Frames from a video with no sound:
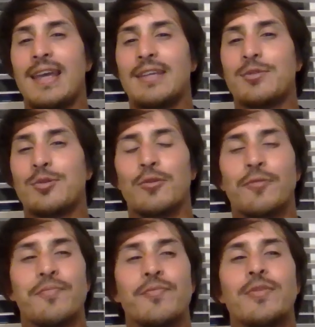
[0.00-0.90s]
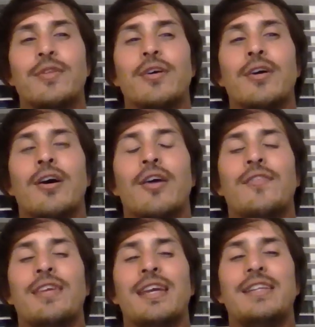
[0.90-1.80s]
So on
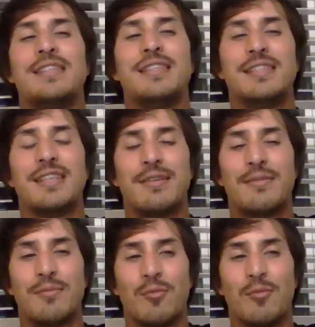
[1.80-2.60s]
the 18-day